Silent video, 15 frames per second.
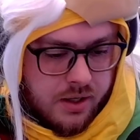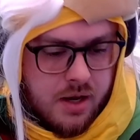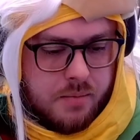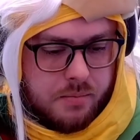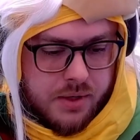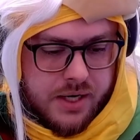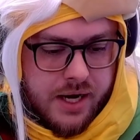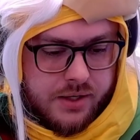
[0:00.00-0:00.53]

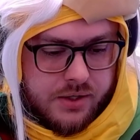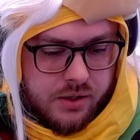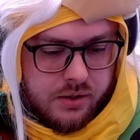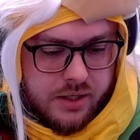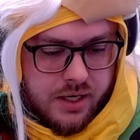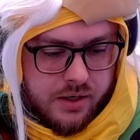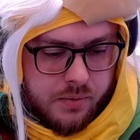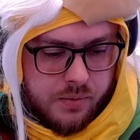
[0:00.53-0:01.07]
But yeah, it turned
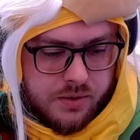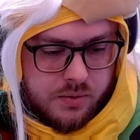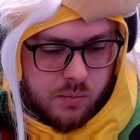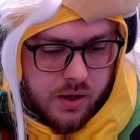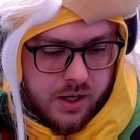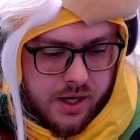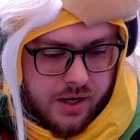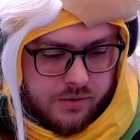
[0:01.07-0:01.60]
out he wasn't
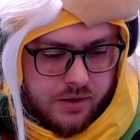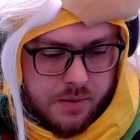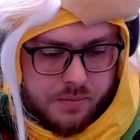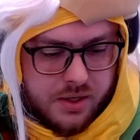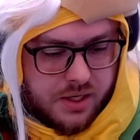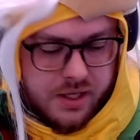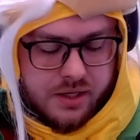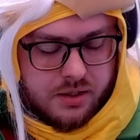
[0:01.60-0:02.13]
white after that. But
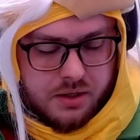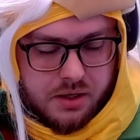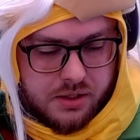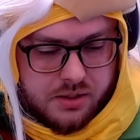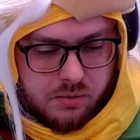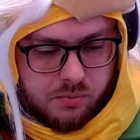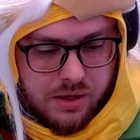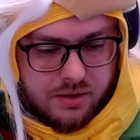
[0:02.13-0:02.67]
it's
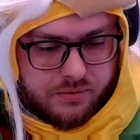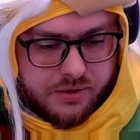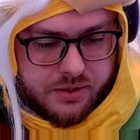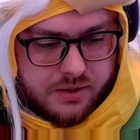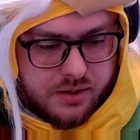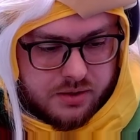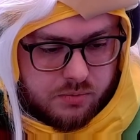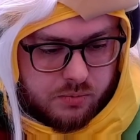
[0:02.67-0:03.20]
irrelevant. It
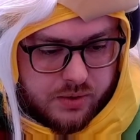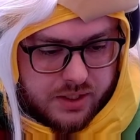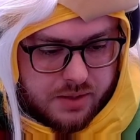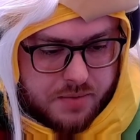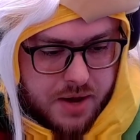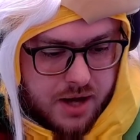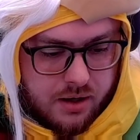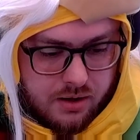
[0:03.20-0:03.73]
doesn't really
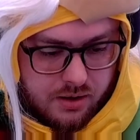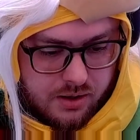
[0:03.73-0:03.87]
matter.